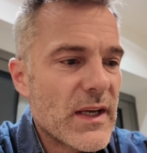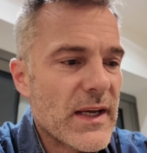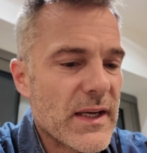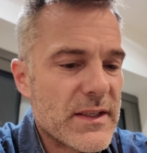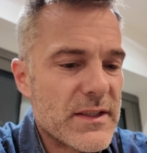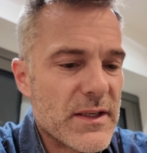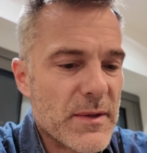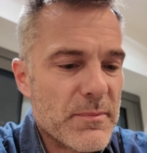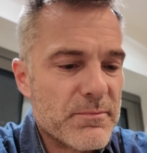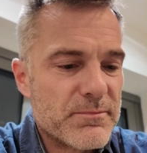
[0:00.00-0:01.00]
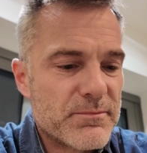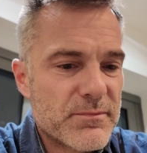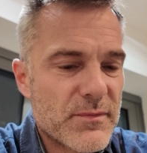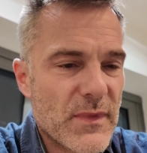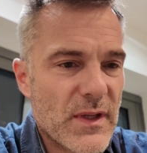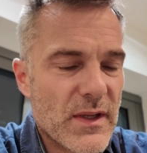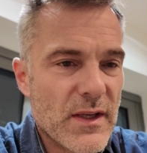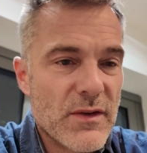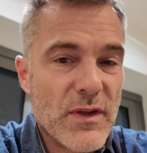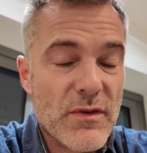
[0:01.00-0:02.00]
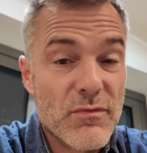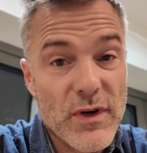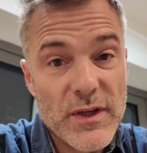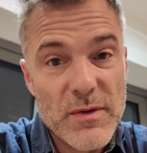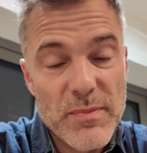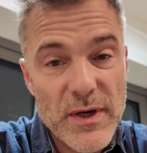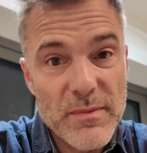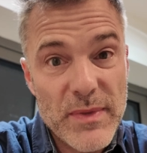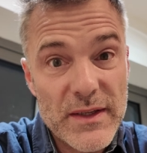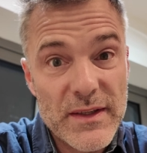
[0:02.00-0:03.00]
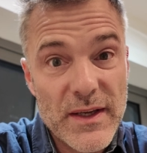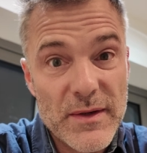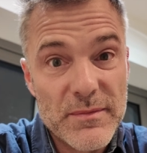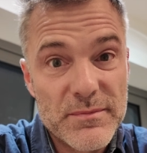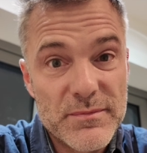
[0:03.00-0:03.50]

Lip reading: And then ride the bike back down.